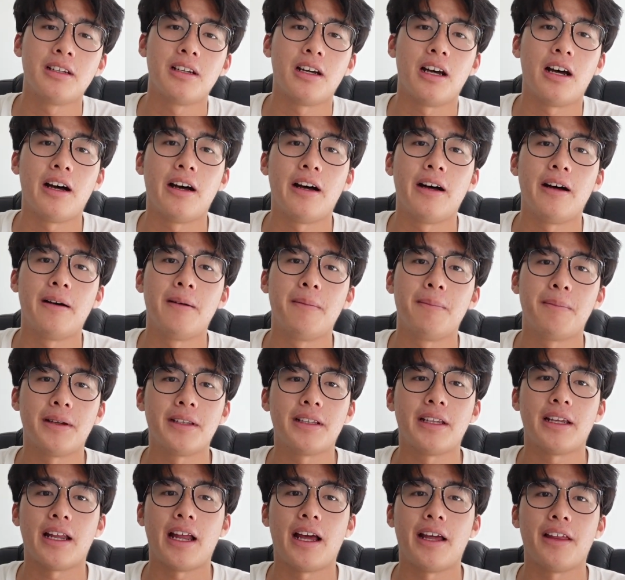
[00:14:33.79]
But
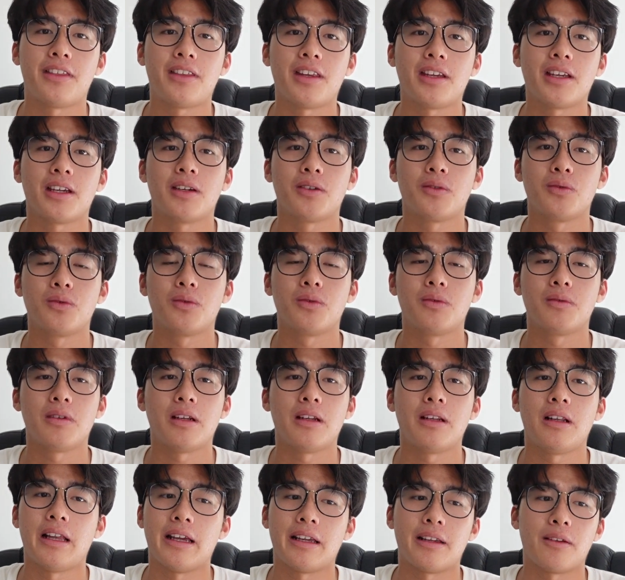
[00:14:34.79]
then I think
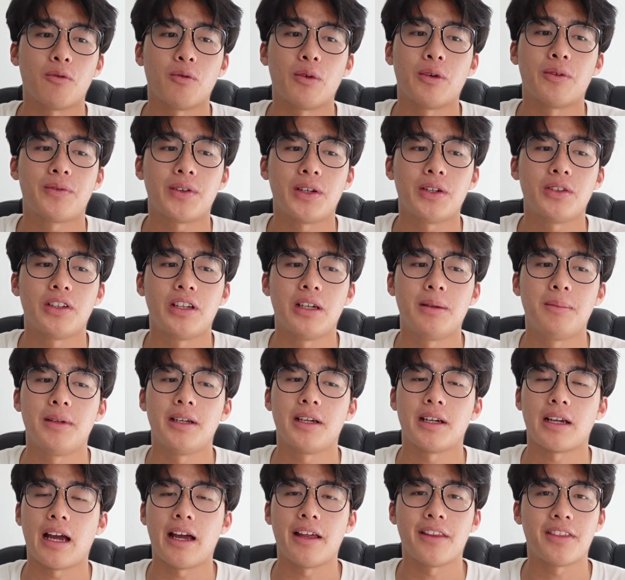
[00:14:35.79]
like without them,
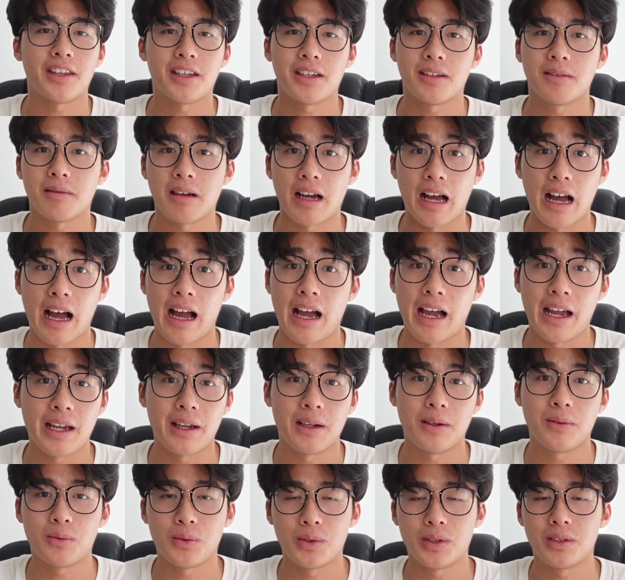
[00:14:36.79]
like I think
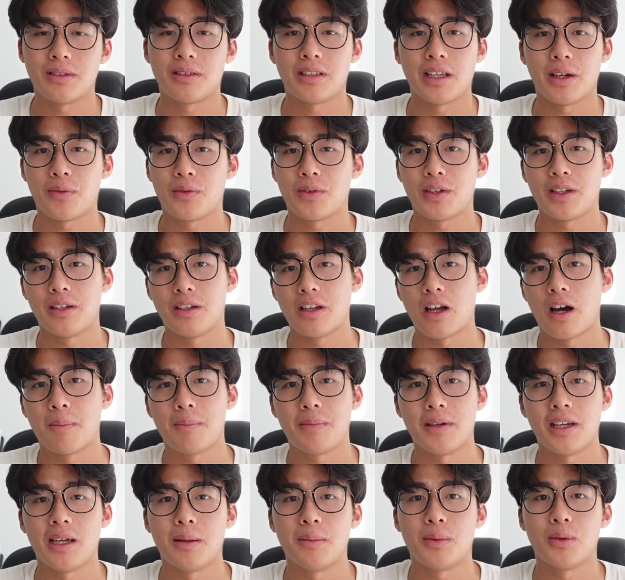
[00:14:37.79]
I would definitely not
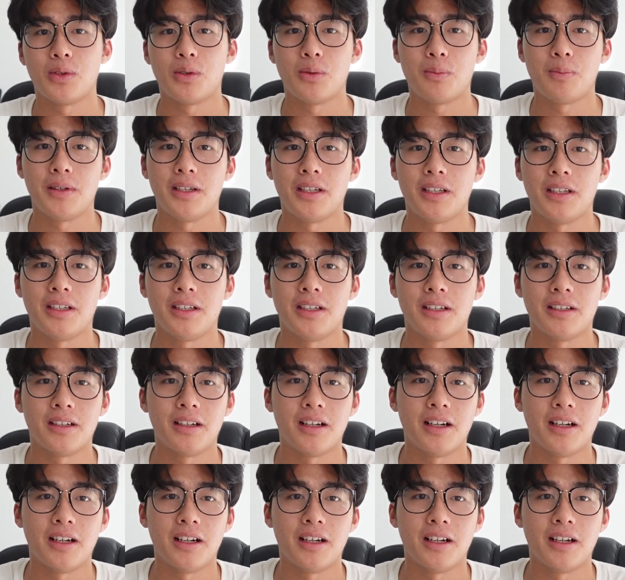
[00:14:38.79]
be able to be